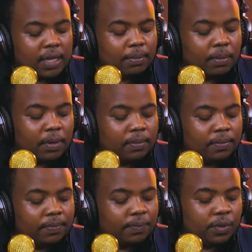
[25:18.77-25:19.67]
some
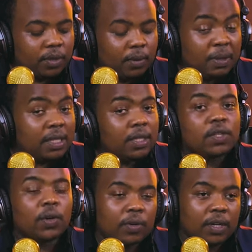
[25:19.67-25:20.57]

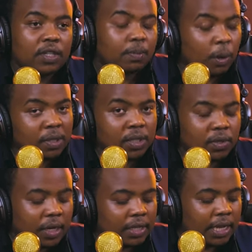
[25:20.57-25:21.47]
business owners, small
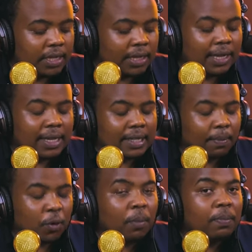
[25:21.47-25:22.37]
business owners had
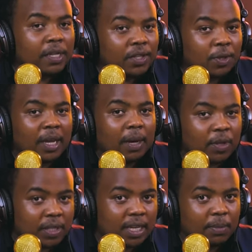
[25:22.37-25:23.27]
some complaints to
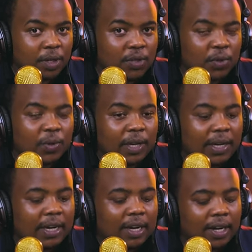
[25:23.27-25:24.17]
make about the same issue.
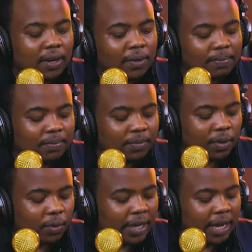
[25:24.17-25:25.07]

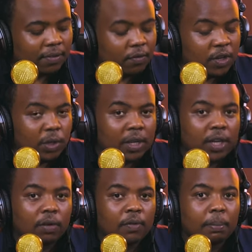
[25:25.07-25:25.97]
We have a video
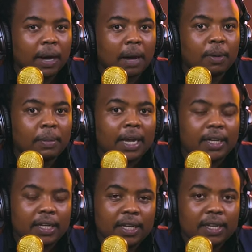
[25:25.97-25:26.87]
here of a barber
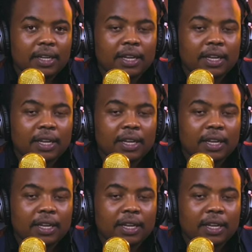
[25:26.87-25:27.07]
man